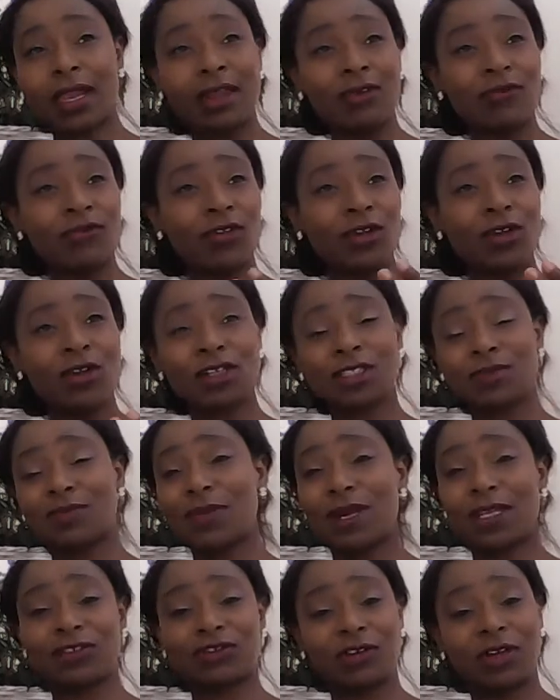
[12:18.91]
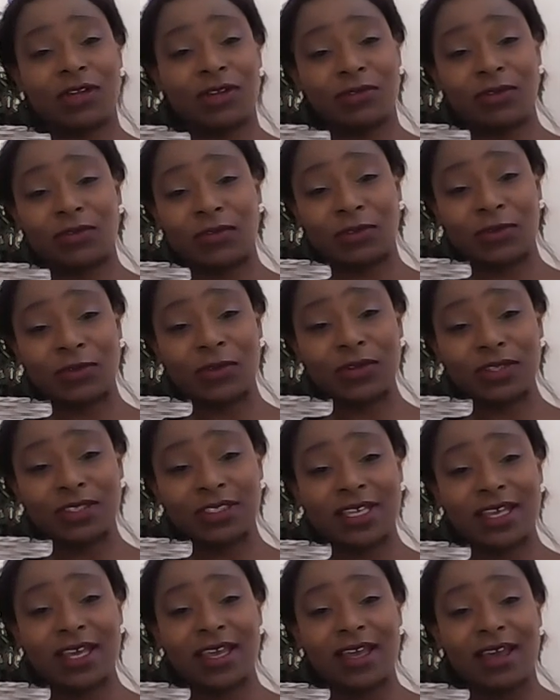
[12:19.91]
I've lost my trail of
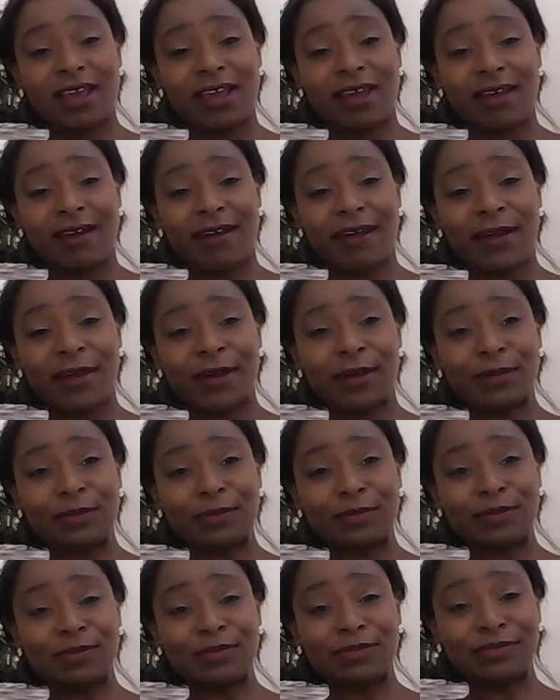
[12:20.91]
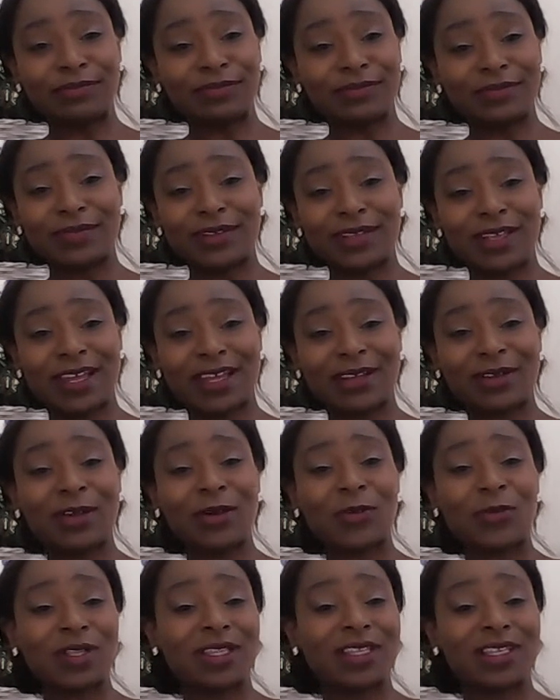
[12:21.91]
thought. I
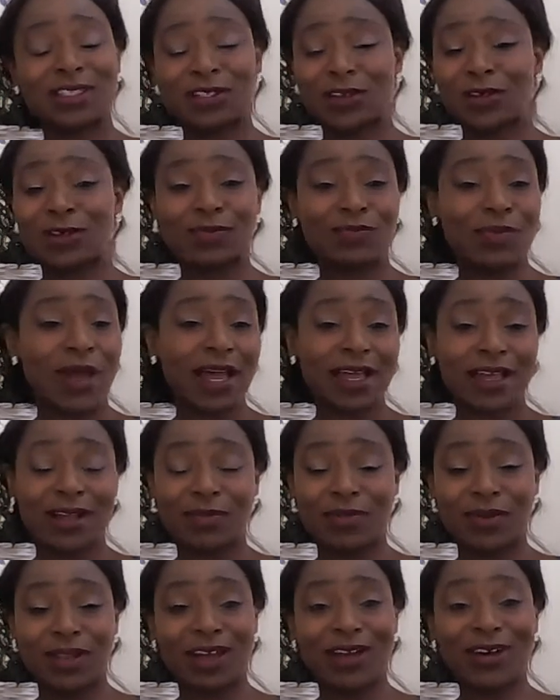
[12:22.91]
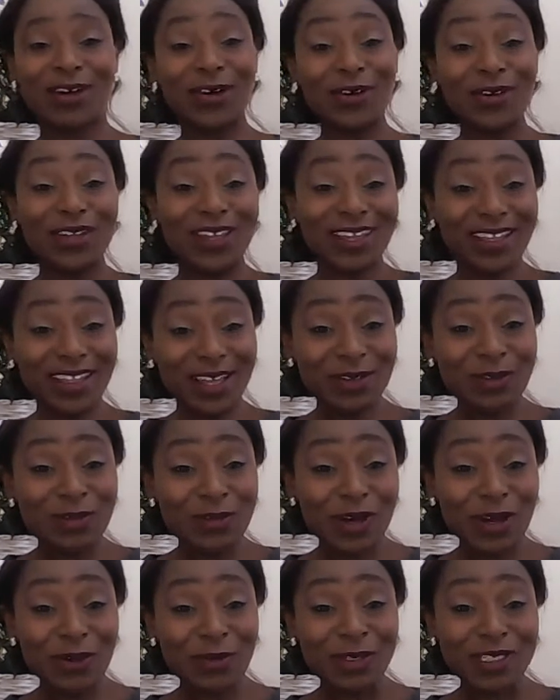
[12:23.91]
know when this goes back, I'll be like, "Oh yeah, that's
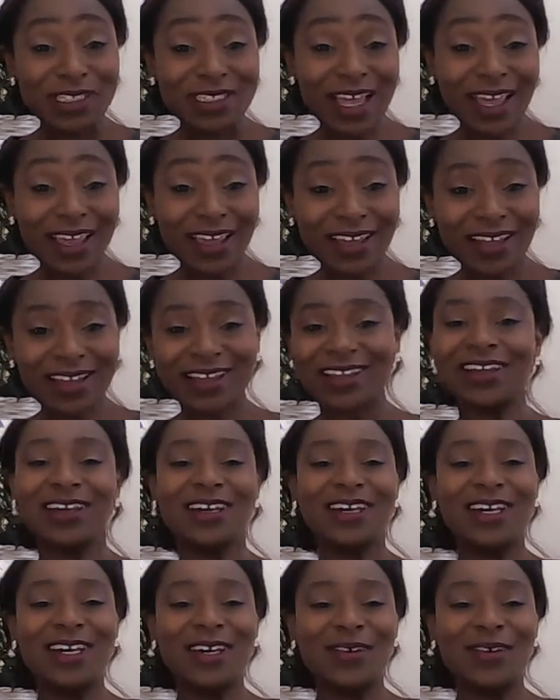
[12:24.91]
what I was saying."